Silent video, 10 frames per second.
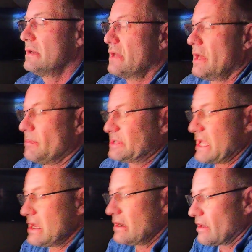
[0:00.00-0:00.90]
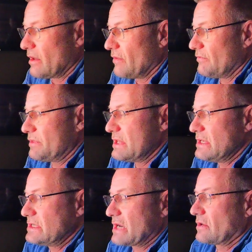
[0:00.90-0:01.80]
update of the
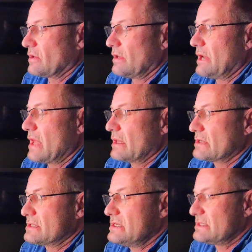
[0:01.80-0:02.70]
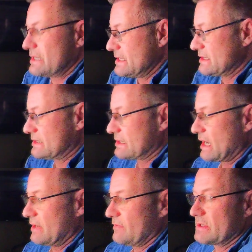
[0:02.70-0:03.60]
technical analyses
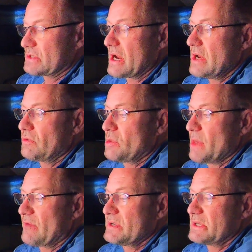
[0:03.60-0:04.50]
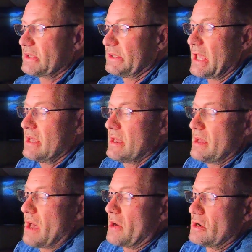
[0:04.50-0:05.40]
inside of the trading room every single day.
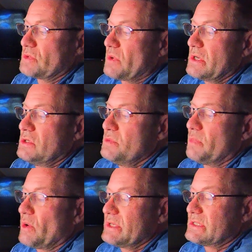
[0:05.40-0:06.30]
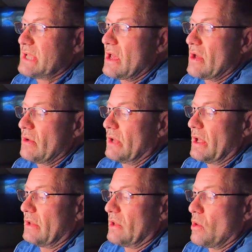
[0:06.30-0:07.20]
122 points down,
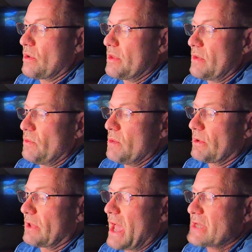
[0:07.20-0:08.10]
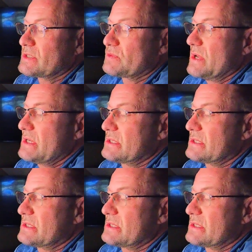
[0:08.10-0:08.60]
lower than we were last week,